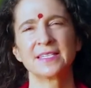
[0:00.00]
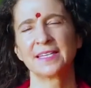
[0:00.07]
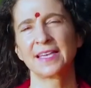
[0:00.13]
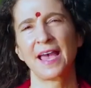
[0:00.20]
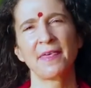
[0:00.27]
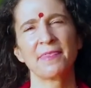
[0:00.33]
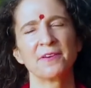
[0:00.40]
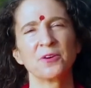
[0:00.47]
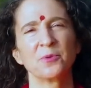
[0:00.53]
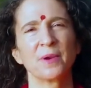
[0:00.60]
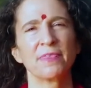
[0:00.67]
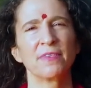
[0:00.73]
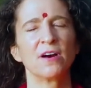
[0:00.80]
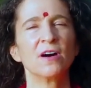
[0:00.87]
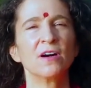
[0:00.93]
together
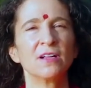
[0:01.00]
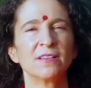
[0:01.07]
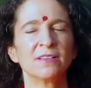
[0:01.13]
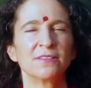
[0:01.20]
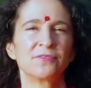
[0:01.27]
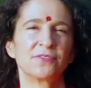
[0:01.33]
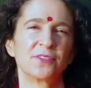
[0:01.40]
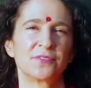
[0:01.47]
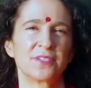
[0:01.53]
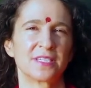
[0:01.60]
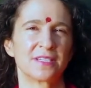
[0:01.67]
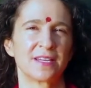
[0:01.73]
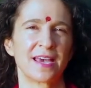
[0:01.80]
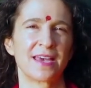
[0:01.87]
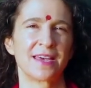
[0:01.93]
with all of you
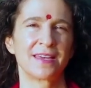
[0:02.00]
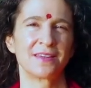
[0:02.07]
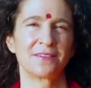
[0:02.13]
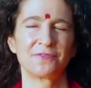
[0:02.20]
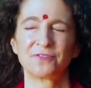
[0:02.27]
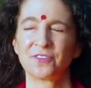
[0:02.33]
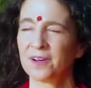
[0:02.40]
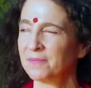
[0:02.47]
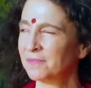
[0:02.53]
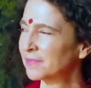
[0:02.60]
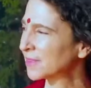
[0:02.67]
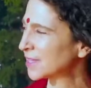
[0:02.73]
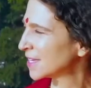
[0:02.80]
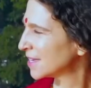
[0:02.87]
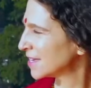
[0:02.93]
today
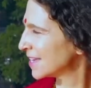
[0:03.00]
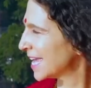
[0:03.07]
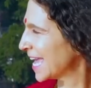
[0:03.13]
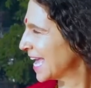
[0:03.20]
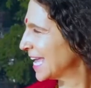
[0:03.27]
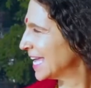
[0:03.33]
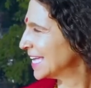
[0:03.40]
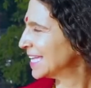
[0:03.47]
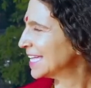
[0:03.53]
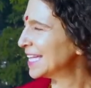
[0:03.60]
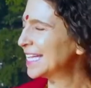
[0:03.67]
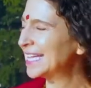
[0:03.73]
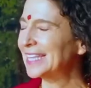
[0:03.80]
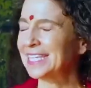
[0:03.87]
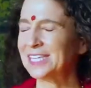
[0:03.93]
from
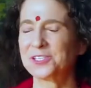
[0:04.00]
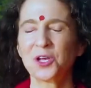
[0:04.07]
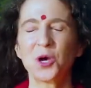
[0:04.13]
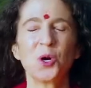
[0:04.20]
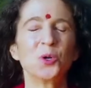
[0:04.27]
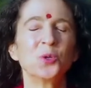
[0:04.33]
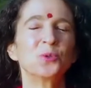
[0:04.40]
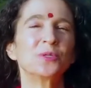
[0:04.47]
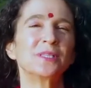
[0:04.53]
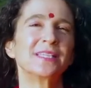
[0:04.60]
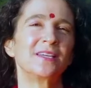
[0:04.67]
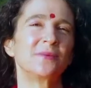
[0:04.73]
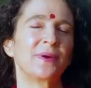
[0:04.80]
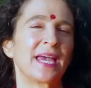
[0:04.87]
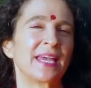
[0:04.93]
these
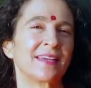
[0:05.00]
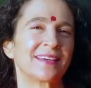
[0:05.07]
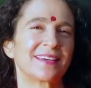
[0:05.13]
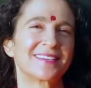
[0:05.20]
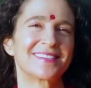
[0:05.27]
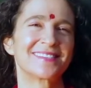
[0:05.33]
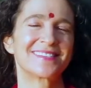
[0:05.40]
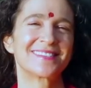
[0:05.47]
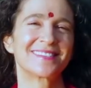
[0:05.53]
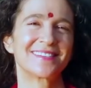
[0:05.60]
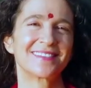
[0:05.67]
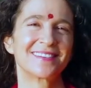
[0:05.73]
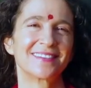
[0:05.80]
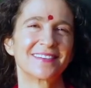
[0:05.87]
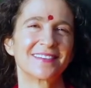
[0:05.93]
holy
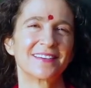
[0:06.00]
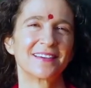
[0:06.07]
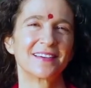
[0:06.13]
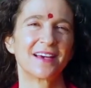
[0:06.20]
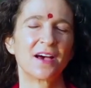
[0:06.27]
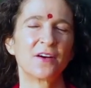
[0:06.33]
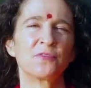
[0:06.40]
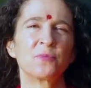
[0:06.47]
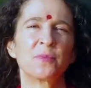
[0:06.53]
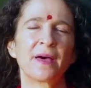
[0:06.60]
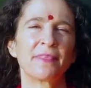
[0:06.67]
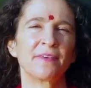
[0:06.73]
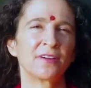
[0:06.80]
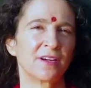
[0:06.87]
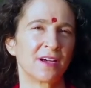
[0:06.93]
banks of
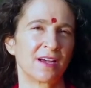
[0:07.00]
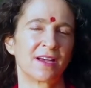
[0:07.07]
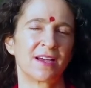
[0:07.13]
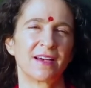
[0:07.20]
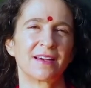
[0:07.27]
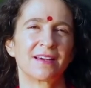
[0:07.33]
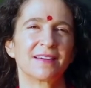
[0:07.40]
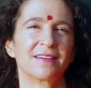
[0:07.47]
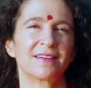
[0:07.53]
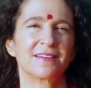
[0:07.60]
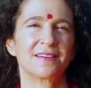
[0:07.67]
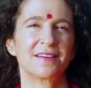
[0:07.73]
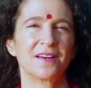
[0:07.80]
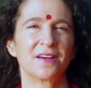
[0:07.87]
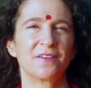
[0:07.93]
Mother Ganga,
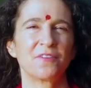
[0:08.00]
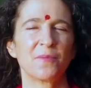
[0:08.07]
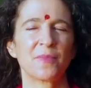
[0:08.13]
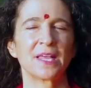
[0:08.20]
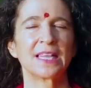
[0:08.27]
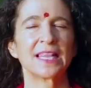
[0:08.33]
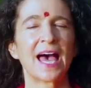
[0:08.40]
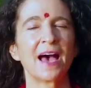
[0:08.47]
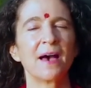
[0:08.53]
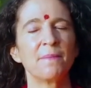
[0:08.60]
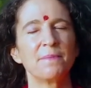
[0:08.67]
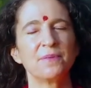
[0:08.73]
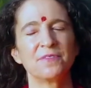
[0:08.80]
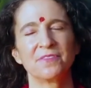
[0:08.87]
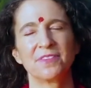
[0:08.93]
from the
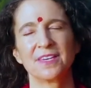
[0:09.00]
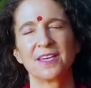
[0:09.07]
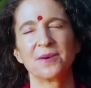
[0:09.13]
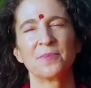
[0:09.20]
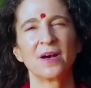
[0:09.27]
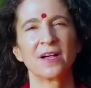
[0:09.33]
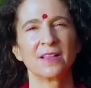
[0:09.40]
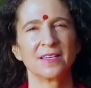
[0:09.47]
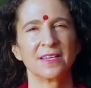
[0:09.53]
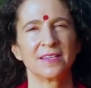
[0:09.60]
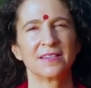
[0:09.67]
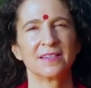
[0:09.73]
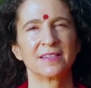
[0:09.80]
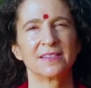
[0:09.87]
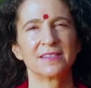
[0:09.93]
lap of the
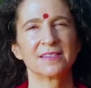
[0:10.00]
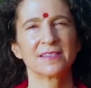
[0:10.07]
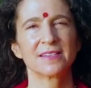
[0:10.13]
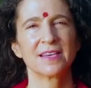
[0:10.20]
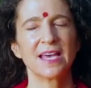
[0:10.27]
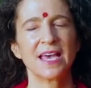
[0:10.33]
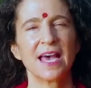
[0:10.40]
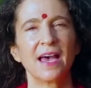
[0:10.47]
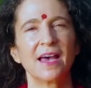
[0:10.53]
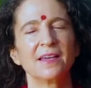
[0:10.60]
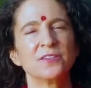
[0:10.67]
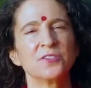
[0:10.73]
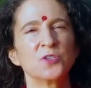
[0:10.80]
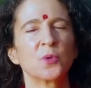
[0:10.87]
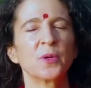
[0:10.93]
Himalayas,
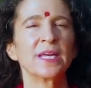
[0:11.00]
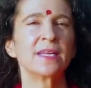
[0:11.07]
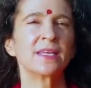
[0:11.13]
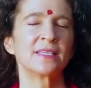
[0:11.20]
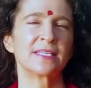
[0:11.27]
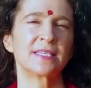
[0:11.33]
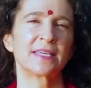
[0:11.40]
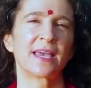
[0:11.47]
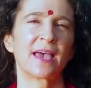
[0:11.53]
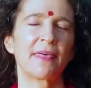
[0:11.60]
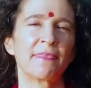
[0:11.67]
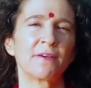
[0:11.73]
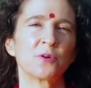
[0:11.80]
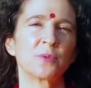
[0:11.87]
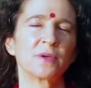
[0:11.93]
and joining
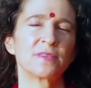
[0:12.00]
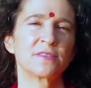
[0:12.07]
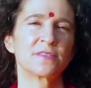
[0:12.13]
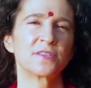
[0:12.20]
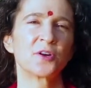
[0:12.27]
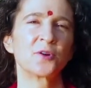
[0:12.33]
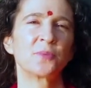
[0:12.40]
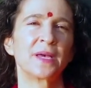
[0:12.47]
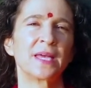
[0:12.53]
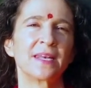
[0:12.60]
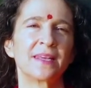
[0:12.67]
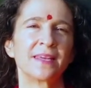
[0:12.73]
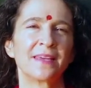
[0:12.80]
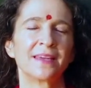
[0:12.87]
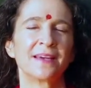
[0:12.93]
together with so
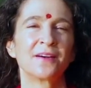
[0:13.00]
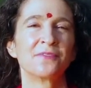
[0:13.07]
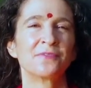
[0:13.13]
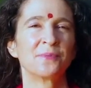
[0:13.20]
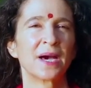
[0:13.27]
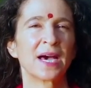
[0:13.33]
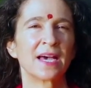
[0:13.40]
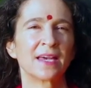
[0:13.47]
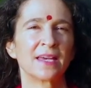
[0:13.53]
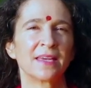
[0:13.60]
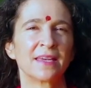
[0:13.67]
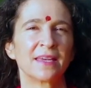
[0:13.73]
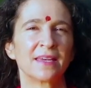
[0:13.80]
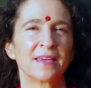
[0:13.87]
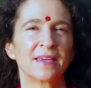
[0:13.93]
many of
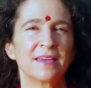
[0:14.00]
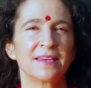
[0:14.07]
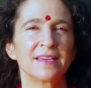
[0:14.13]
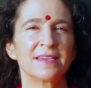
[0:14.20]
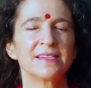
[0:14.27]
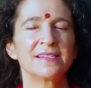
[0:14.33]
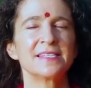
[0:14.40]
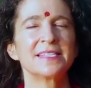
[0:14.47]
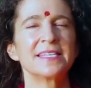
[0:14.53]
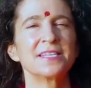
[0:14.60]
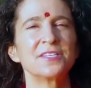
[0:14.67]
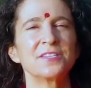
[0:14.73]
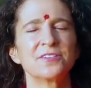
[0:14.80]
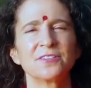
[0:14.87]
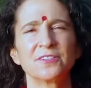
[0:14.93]
my
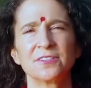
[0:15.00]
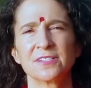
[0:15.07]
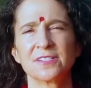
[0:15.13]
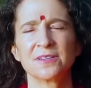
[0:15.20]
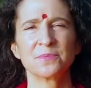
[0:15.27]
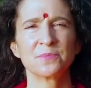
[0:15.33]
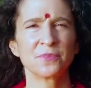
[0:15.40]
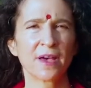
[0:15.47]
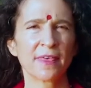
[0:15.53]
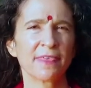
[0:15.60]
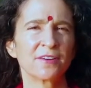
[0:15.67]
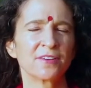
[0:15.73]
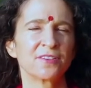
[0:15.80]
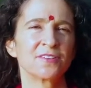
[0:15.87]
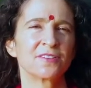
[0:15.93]
sisters and
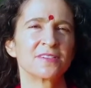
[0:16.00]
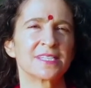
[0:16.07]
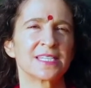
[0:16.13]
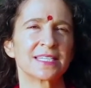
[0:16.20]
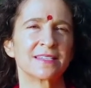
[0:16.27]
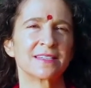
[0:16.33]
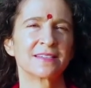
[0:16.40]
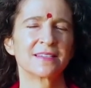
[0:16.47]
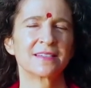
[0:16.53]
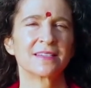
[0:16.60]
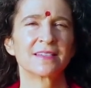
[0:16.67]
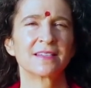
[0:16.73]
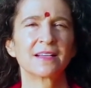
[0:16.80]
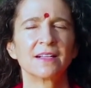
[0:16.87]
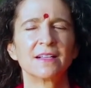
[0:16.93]
brothers and
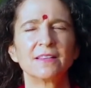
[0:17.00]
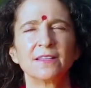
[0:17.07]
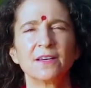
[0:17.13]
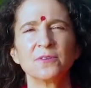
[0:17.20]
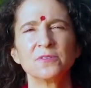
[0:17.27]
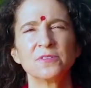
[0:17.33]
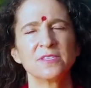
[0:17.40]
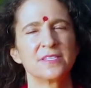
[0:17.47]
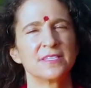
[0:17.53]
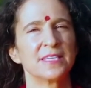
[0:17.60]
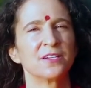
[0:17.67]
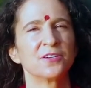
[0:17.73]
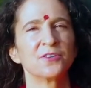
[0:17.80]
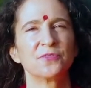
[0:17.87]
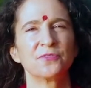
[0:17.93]
close
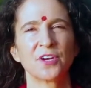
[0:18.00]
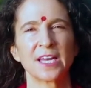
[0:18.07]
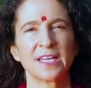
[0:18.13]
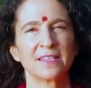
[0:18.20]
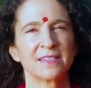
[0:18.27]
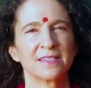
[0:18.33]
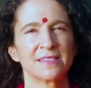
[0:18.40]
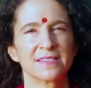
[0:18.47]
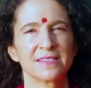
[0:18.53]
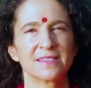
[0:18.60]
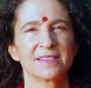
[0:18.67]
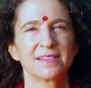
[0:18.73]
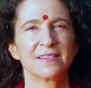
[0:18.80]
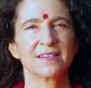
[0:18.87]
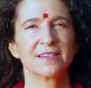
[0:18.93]
dear
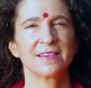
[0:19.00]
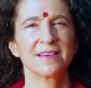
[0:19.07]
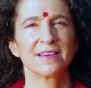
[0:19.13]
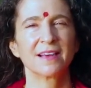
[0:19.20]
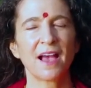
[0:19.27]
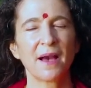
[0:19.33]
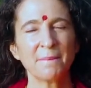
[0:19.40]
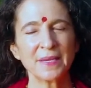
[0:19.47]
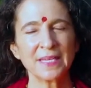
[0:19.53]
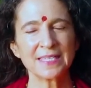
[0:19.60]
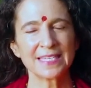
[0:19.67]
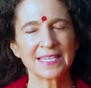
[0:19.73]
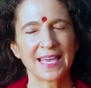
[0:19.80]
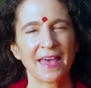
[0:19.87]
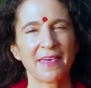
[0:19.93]
friends
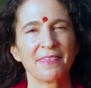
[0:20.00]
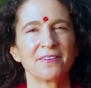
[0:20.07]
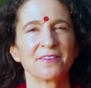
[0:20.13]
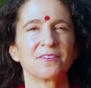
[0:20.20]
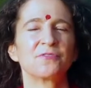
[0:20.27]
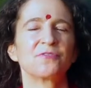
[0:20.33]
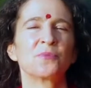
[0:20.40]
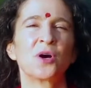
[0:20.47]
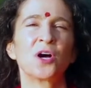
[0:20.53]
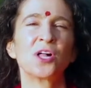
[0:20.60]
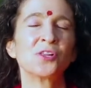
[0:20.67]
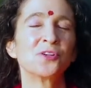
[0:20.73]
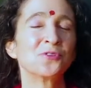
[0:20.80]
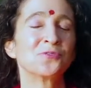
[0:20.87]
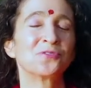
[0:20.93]
coming together from
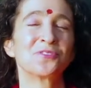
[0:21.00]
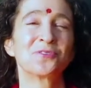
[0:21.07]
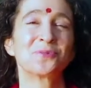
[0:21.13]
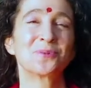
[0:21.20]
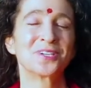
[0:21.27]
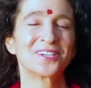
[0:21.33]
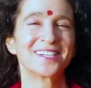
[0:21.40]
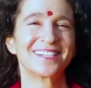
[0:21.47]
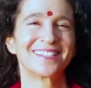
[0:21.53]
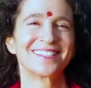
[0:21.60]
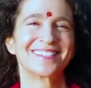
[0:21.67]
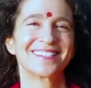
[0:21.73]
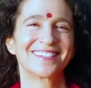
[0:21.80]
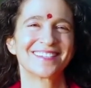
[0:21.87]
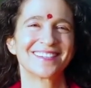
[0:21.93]
all over the
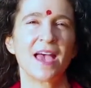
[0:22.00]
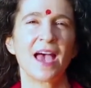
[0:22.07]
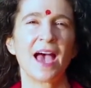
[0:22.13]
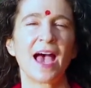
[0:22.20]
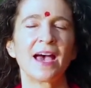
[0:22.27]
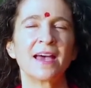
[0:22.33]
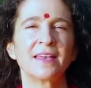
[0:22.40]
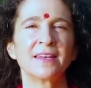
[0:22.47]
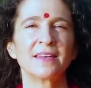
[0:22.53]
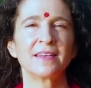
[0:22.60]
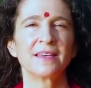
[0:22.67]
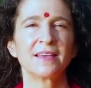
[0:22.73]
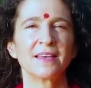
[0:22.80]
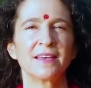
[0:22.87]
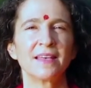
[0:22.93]
world.
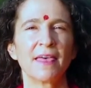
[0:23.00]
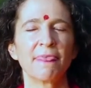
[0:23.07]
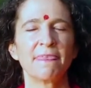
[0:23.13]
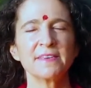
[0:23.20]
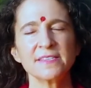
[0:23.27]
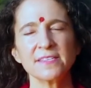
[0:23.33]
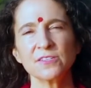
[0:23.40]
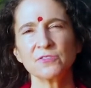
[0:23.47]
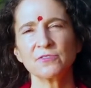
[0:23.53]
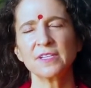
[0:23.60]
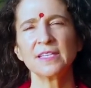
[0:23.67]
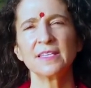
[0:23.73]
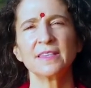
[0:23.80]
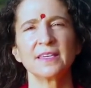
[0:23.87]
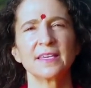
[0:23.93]
And this is
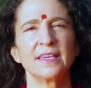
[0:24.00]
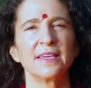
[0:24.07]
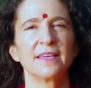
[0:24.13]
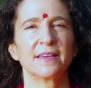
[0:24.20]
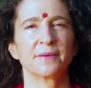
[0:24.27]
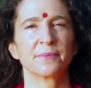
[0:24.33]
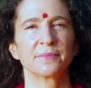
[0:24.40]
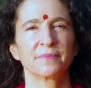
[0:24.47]
really the key.